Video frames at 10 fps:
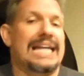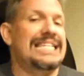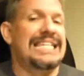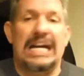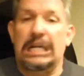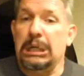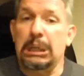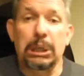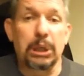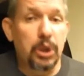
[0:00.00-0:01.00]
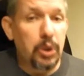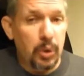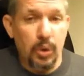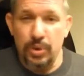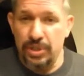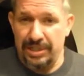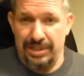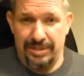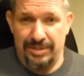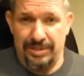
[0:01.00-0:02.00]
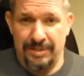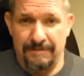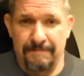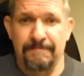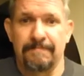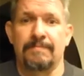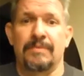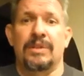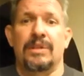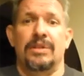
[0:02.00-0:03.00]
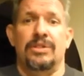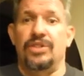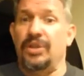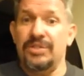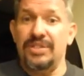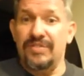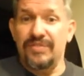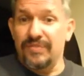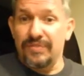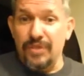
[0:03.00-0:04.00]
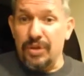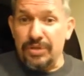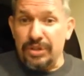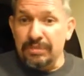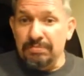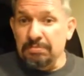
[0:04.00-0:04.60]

Not a clue who she is. Joseph knows her.